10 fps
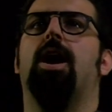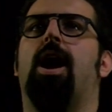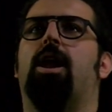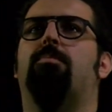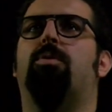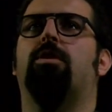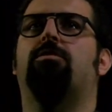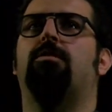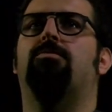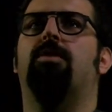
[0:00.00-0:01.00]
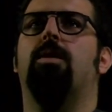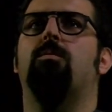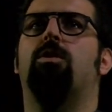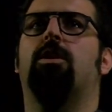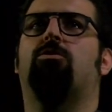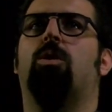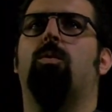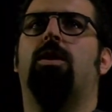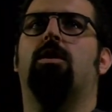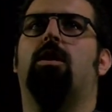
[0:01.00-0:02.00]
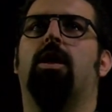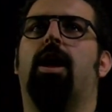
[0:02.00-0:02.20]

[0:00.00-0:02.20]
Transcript: And that policy framework, that's what we call